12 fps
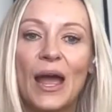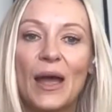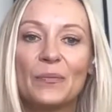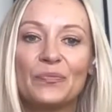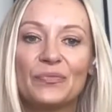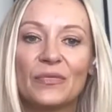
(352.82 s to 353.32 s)

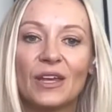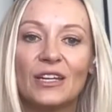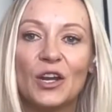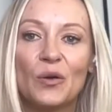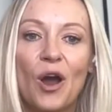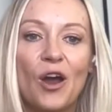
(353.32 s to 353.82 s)

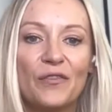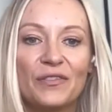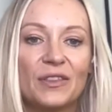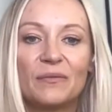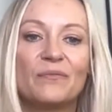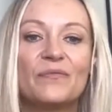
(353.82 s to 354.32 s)
over
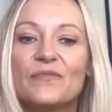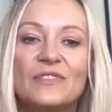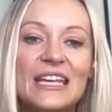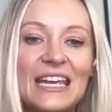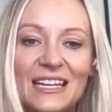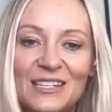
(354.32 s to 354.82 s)
the
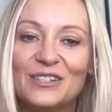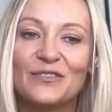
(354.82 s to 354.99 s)
years